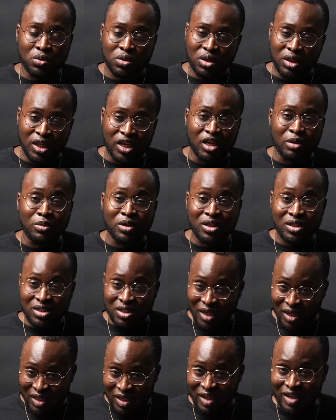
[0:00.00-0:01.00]
ligaments
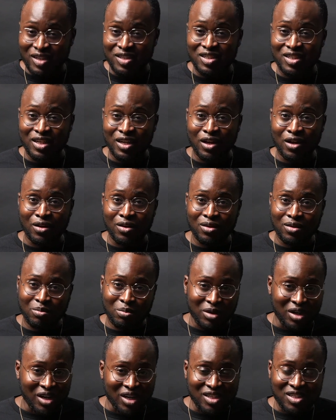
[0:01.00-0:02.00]
like the ACL,
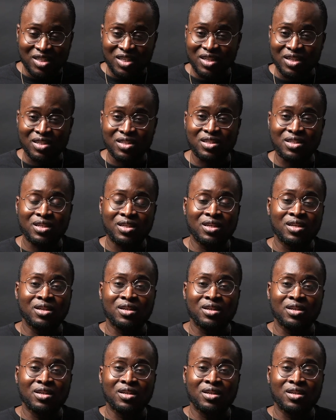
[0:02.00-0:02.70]
meniscus,